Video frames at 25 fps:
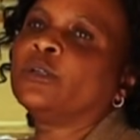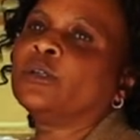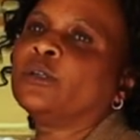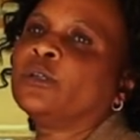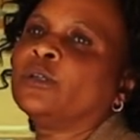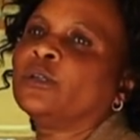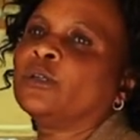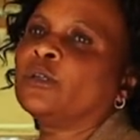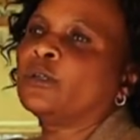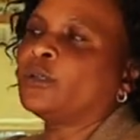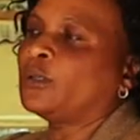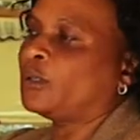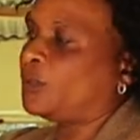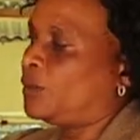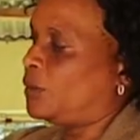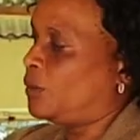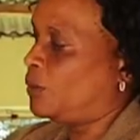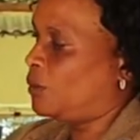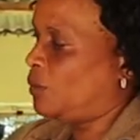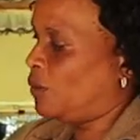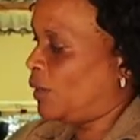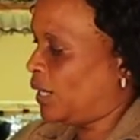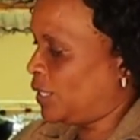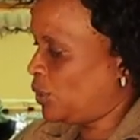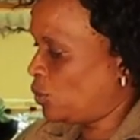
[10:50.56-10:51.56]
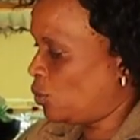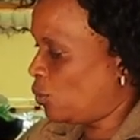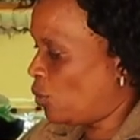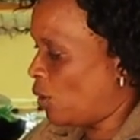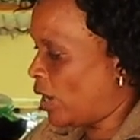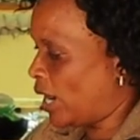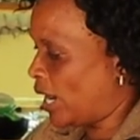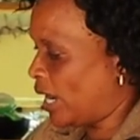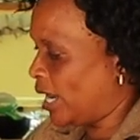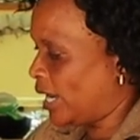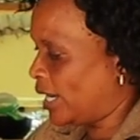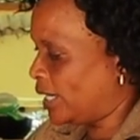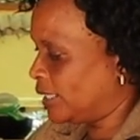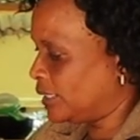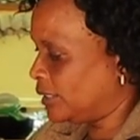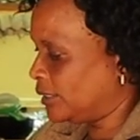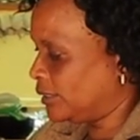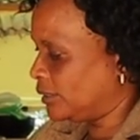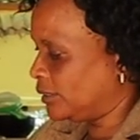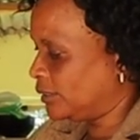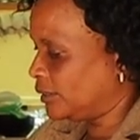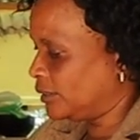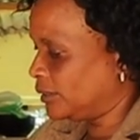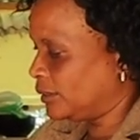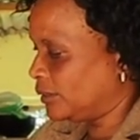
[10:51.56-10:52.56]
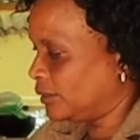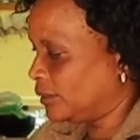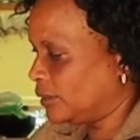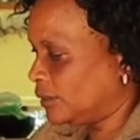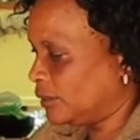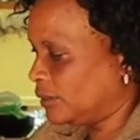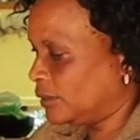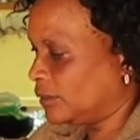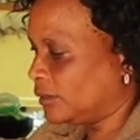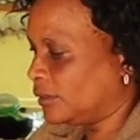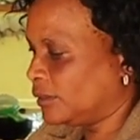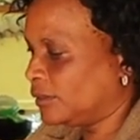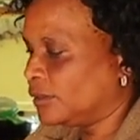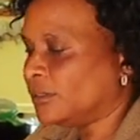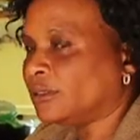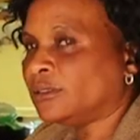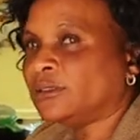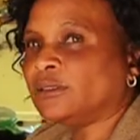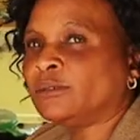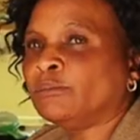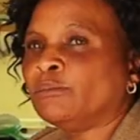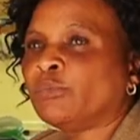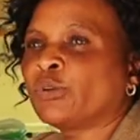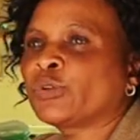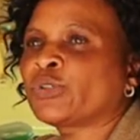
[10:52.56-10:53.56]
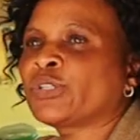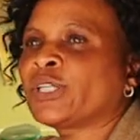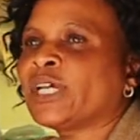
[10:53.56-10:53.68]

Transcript: And one of the things that why they think it is